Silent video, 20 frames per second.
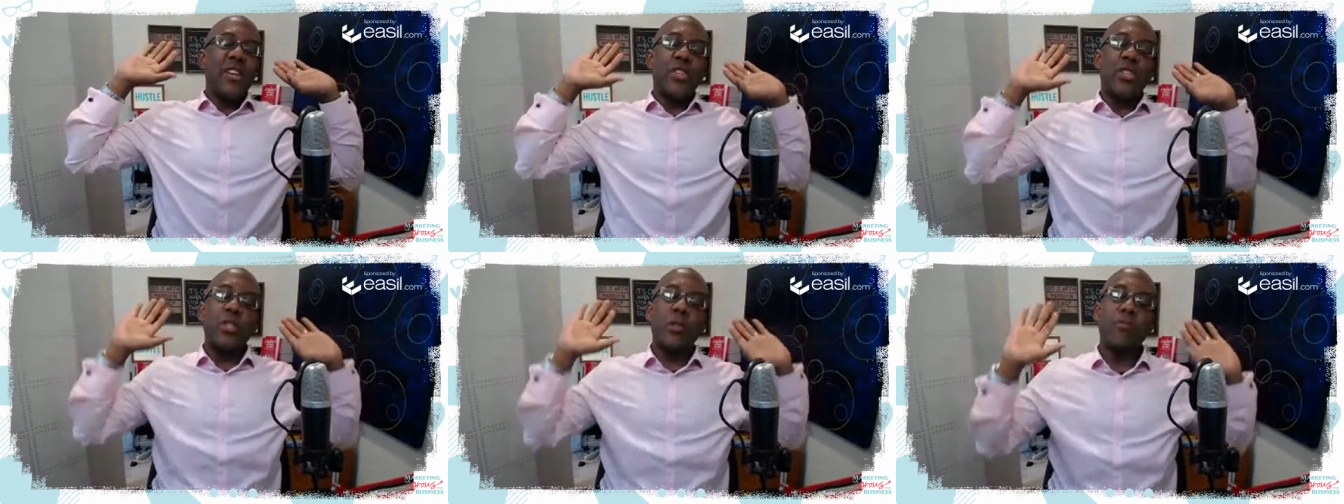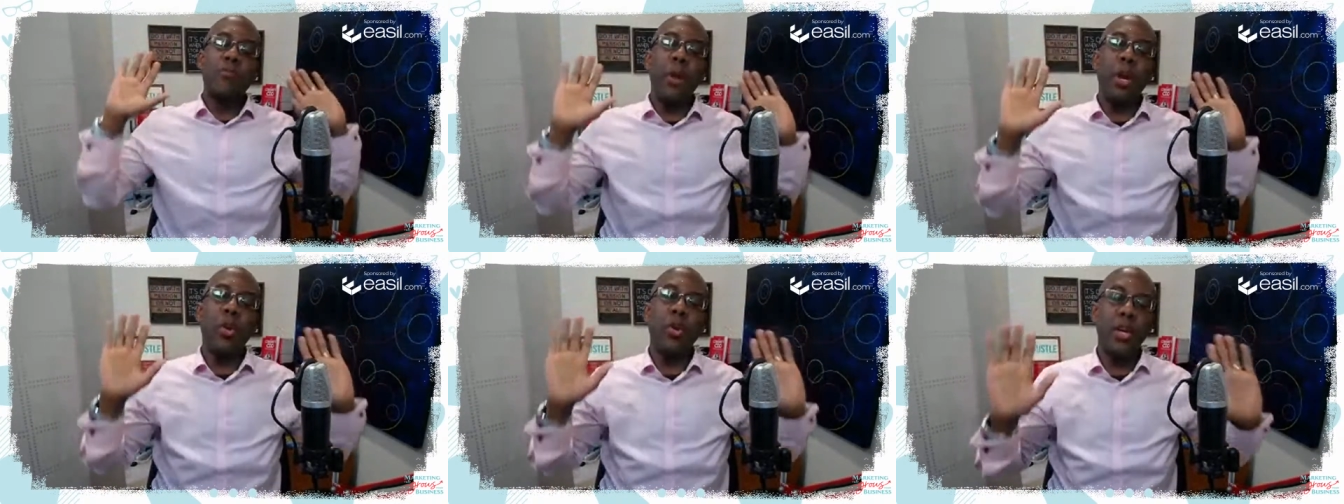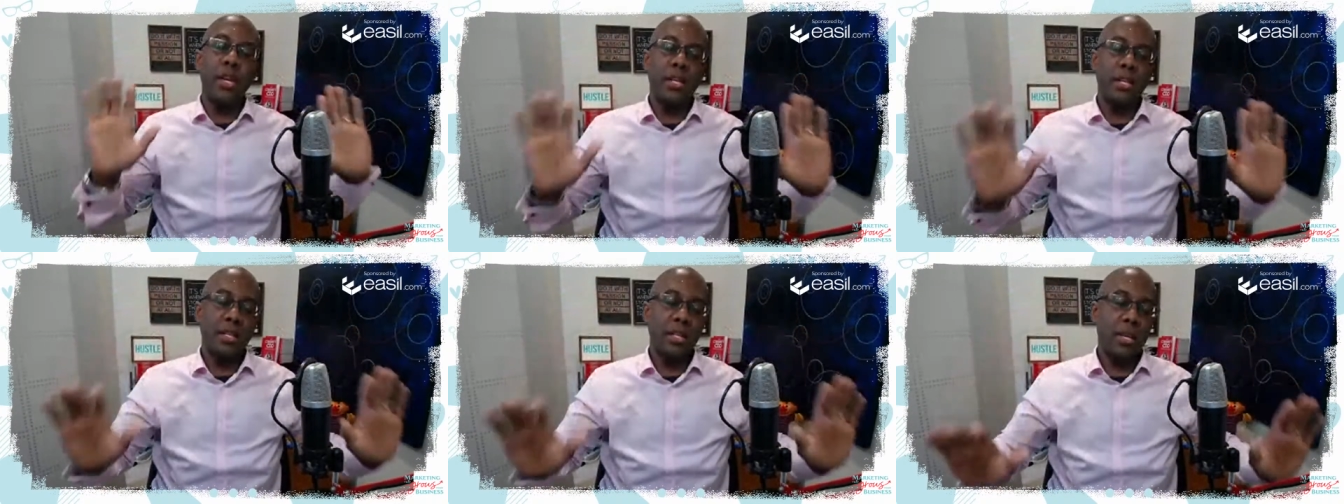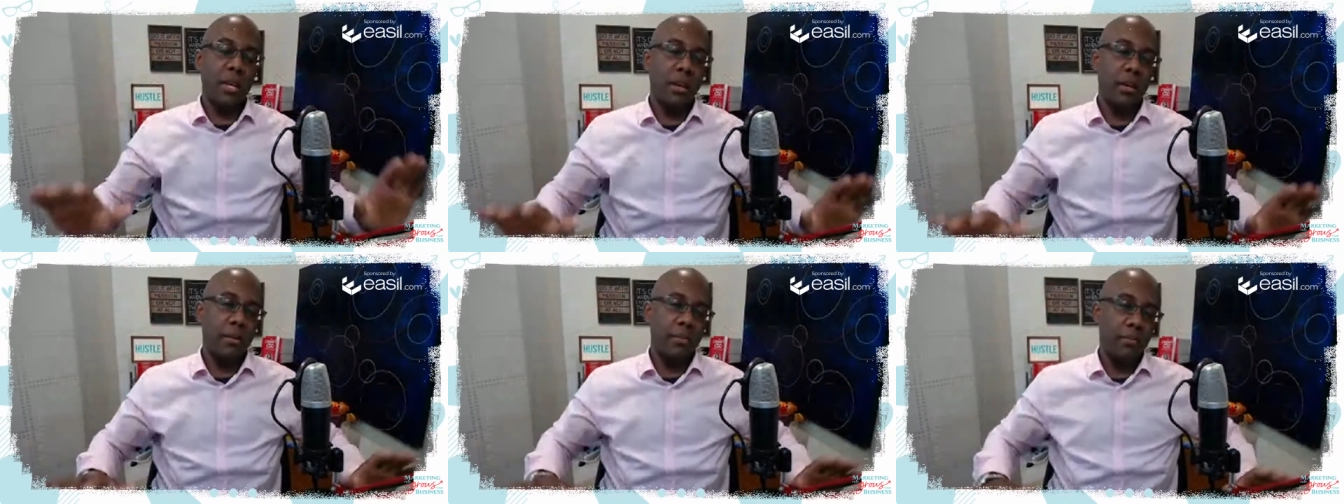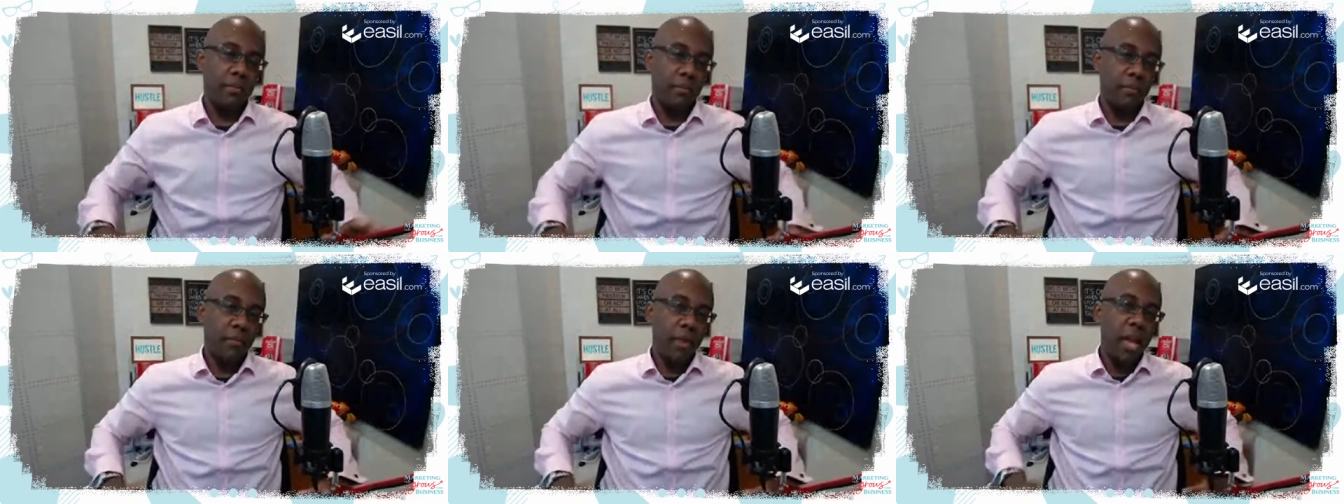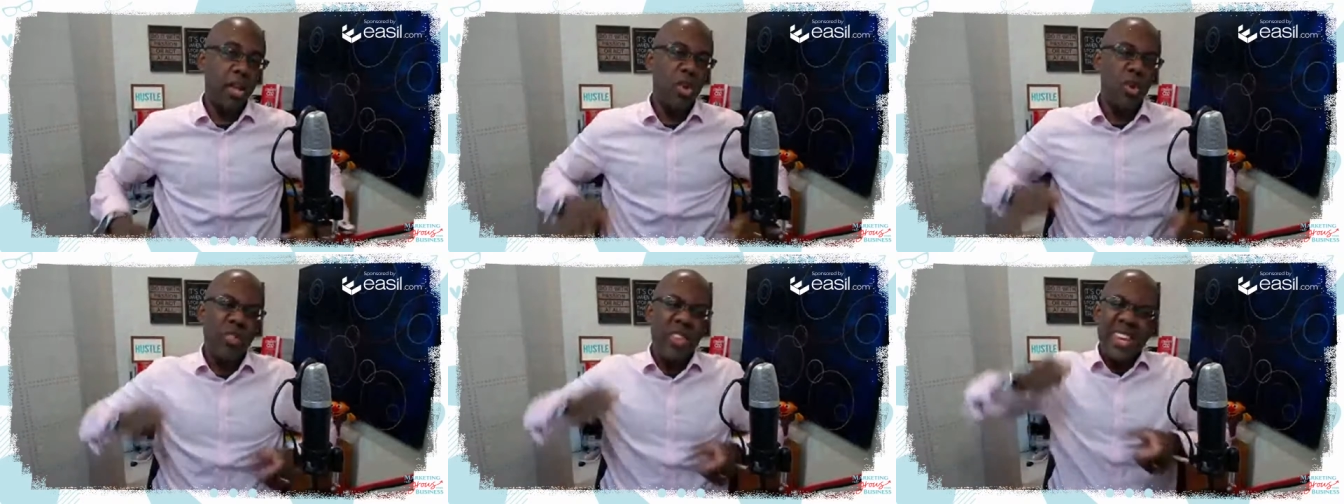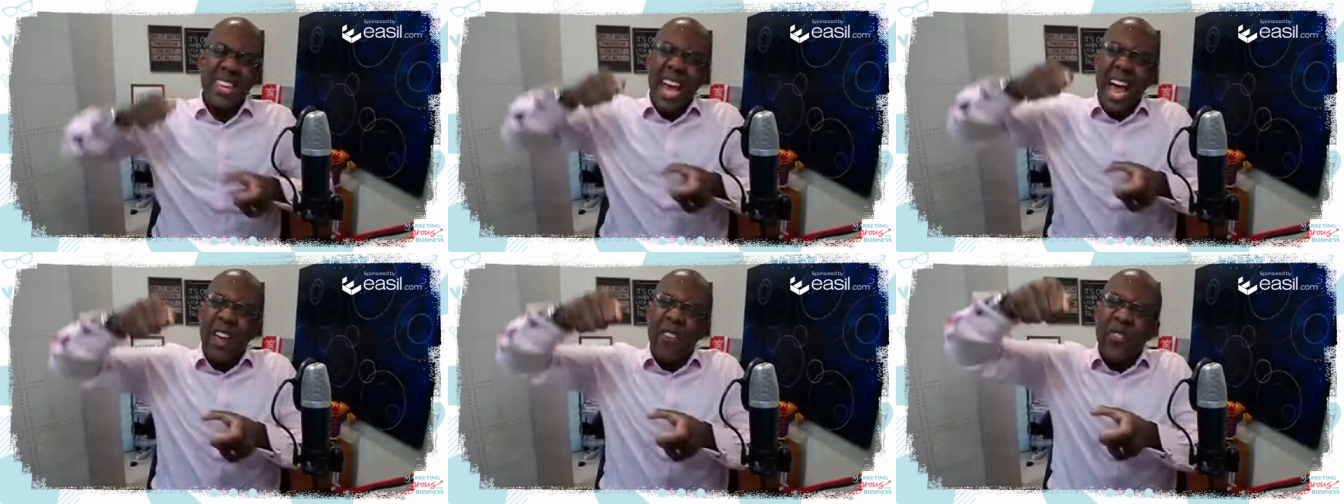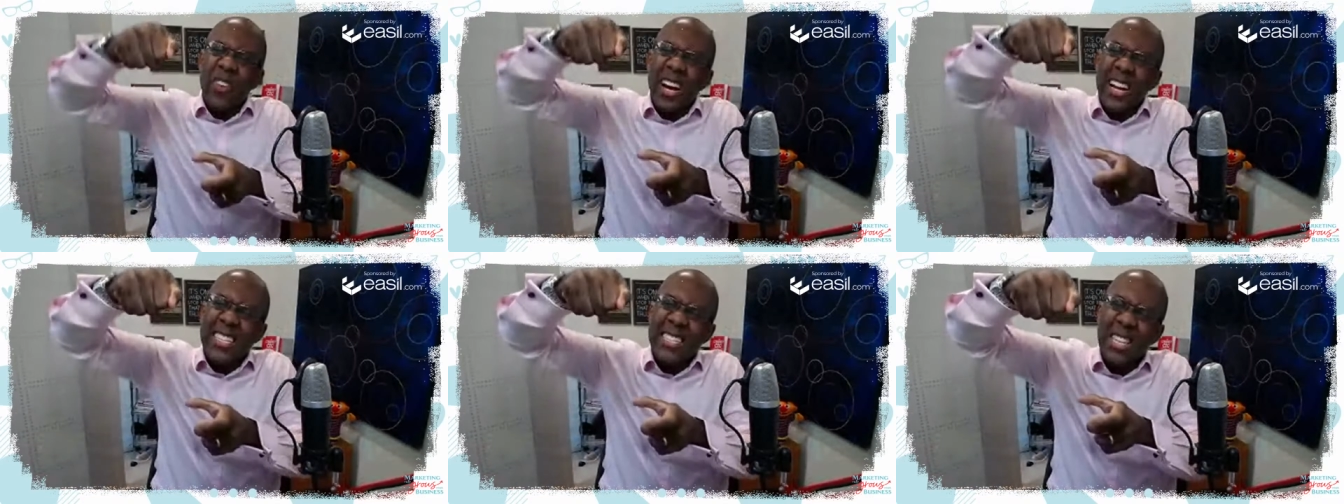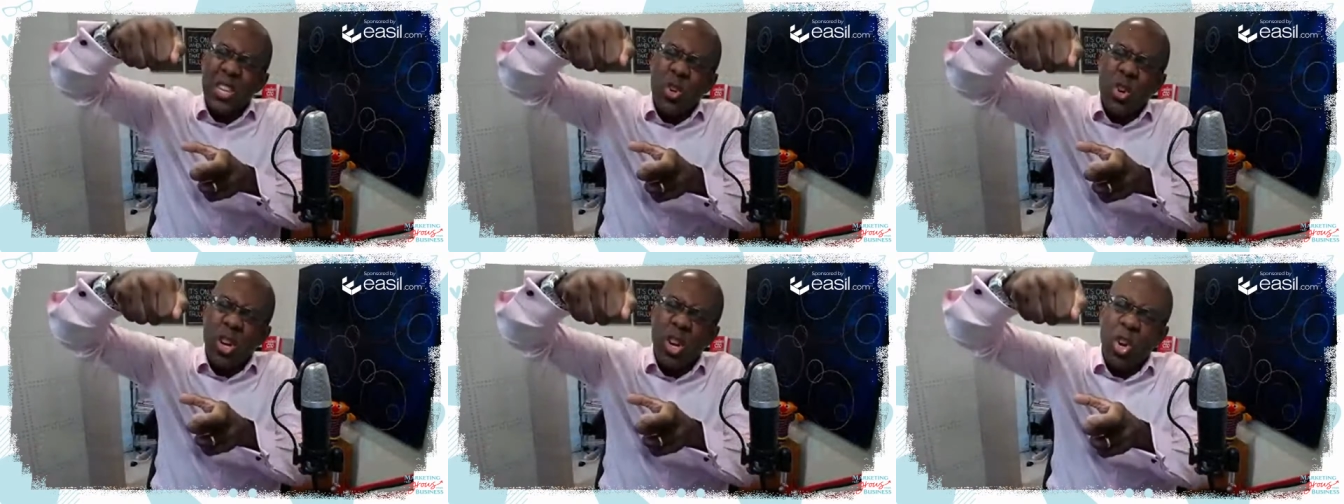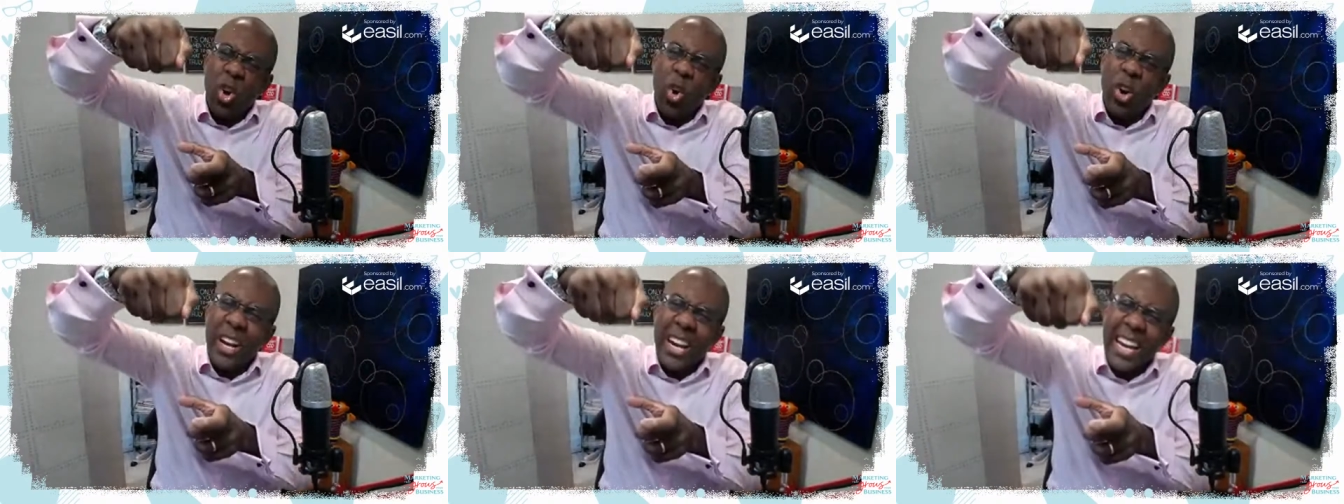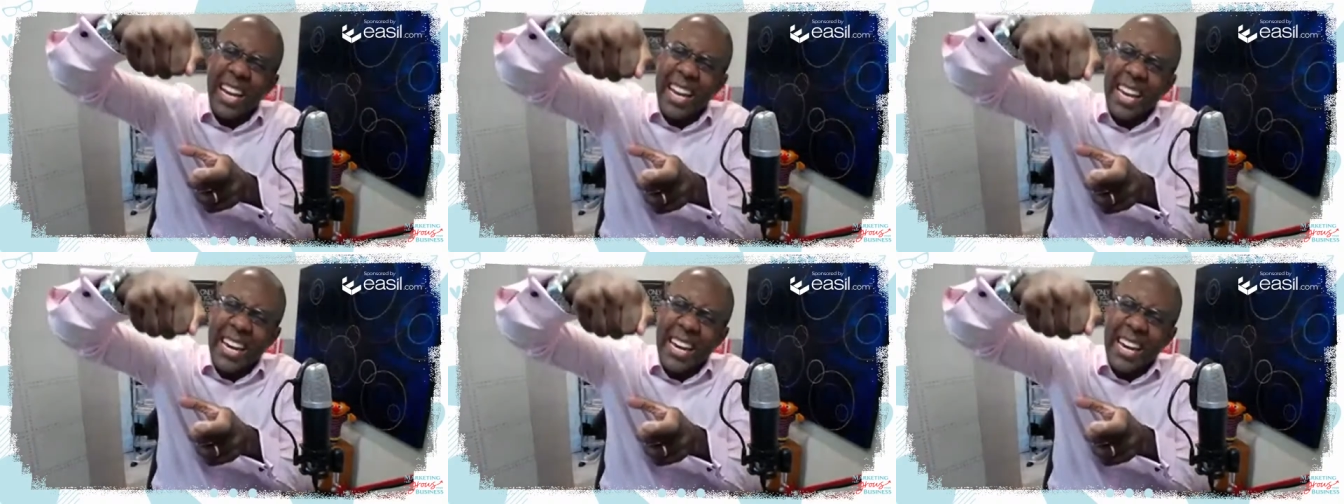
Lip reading: experience, Kim. And the knife cuts it, you can hear it go.